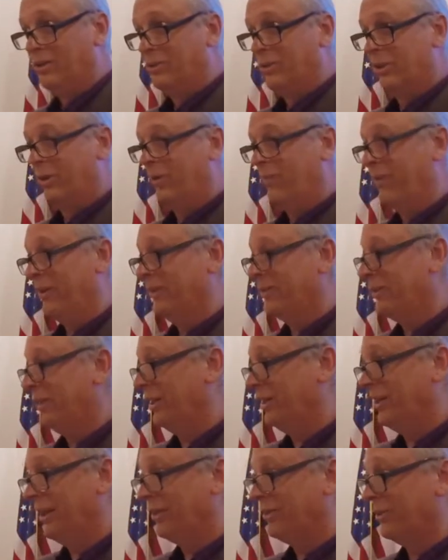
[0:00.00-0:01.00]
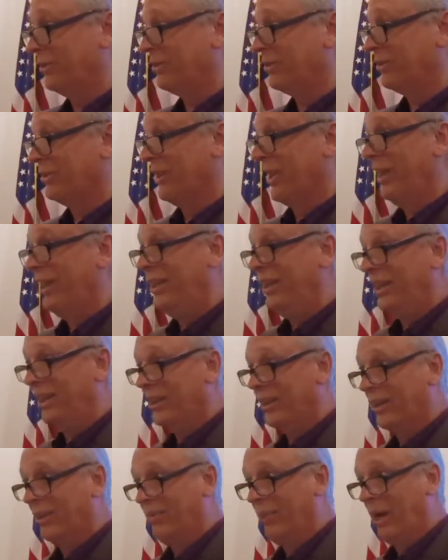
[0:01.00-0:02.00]
So if it doesn't say
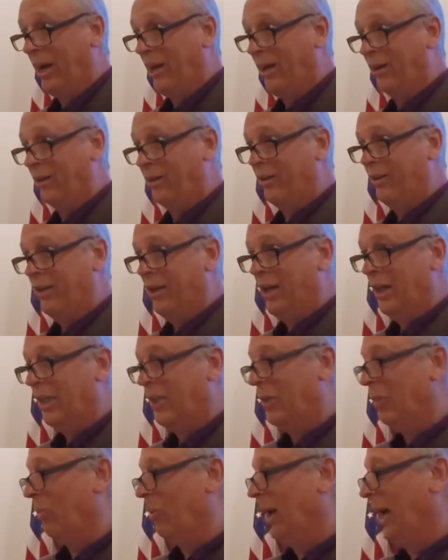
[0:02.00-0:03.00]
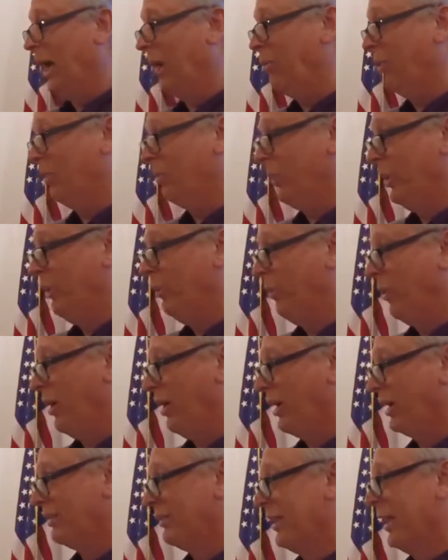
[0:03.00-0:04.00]
anything about it, then why would we
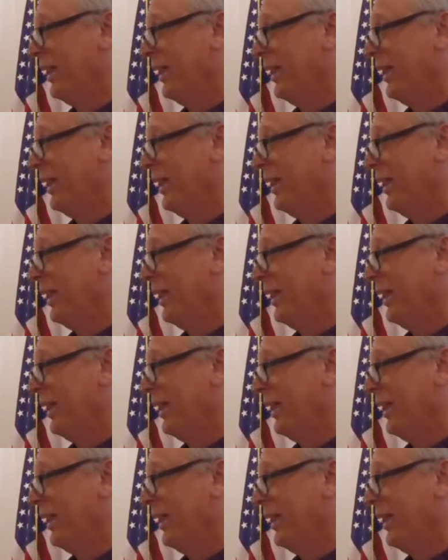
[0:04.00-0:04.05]
want to